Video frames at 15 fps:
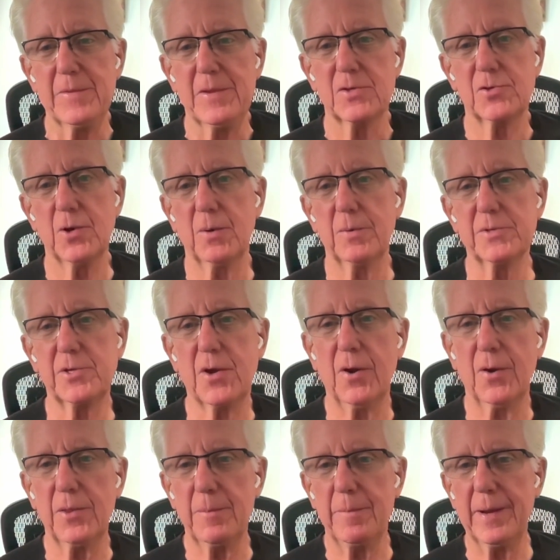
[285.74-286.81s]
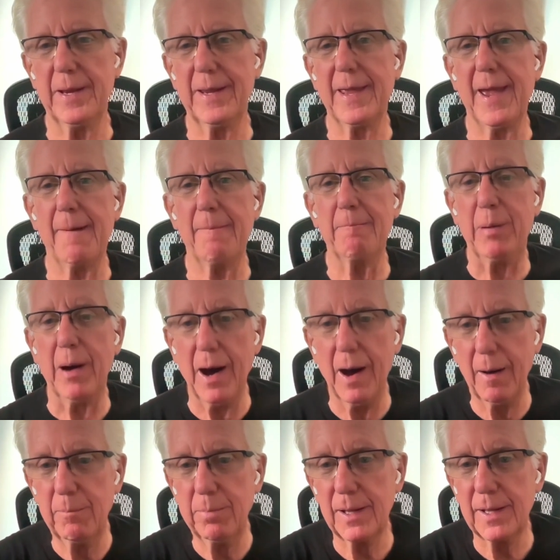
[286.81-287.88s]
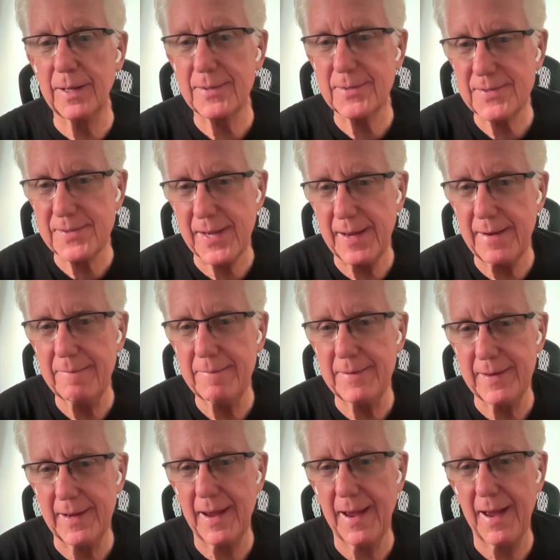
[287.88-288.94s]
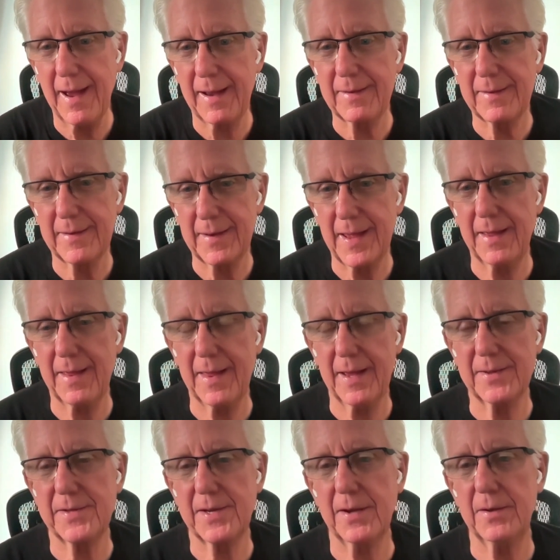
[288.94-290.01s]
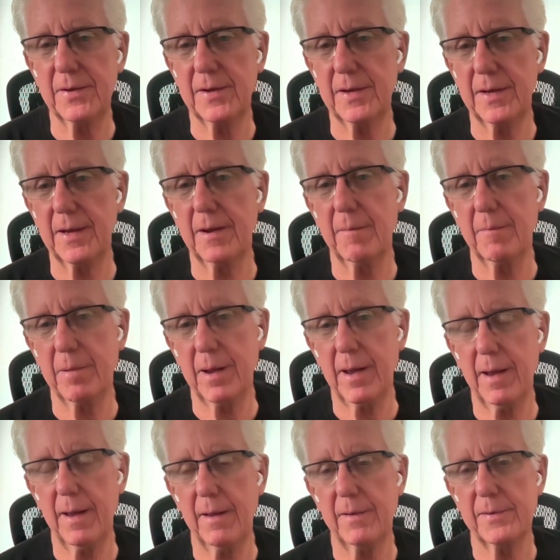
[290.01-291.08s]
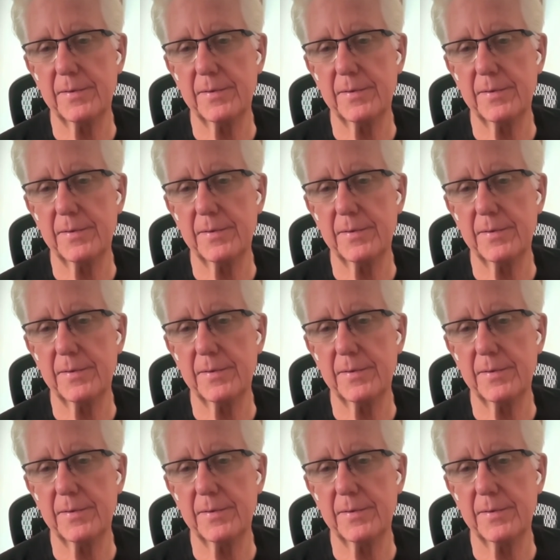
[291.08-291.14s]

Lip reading: So it was called the Big Cat Public Safety Act, and that's how you can get it passed.